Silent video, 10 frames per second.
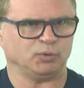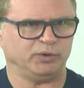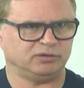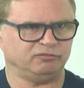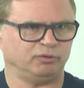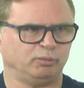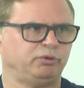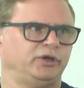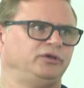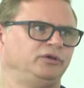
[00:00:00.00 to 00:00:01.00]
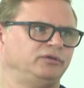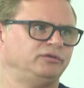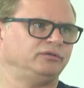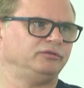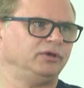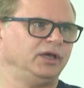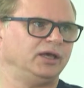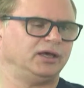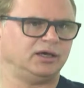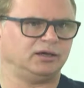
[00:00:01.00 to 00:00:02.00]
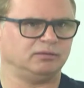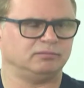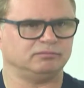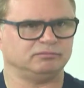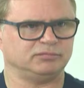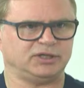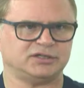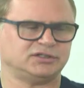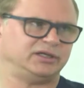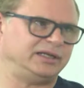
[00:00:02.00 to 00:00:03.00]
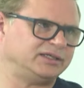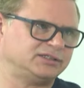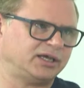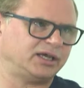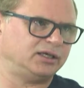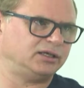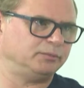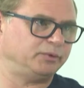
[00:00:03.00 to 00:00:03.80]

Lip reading: we can film a pretty good case study, let's say.